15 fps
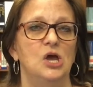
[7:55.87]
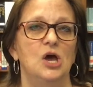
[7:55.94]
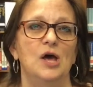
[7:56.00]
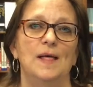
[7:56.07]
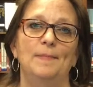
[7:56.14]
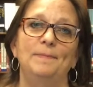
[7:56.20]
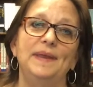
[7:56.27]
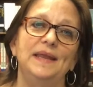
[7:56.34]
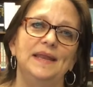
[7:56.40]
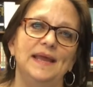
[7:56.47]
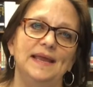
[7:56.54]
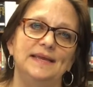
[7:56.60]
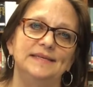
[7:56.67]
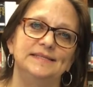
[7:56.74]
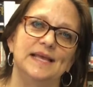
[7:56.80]
On B
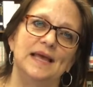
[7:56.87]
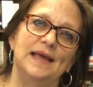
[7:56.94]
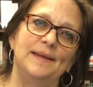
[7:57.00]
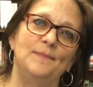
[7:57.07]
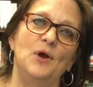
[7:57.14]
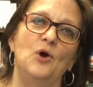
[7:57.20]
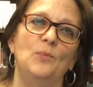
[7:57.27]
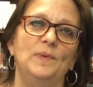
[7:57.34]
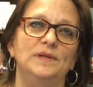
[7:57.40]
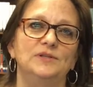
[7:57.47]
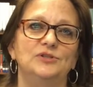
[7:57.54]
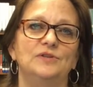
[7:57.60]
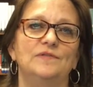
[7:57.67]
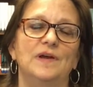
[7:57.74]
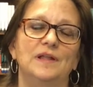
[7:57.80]
days, I'm hoping
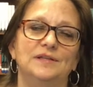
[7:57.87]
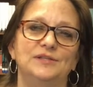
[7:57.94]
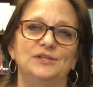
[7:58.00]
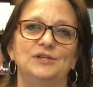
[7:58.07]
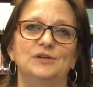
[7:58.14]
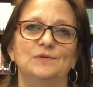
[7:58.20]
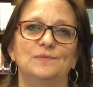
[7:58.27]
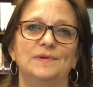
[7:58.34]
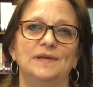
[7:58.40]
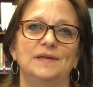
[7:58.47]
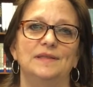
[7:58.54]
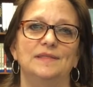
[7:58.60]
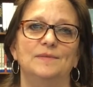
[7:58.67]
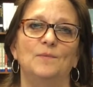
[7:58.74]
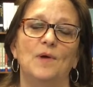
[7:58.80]
to volunteer
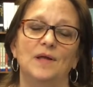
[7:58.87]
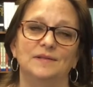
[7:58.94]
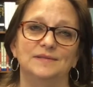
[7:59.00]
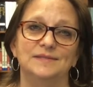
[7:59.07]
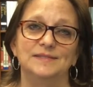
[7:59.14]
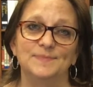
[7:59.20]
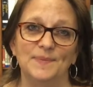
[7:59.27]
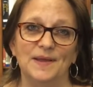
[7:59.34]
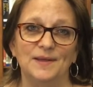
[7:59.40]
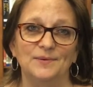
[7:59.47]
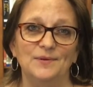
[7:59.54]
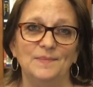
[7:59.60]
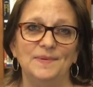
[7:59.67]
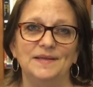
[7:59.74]
with Walden's Puddle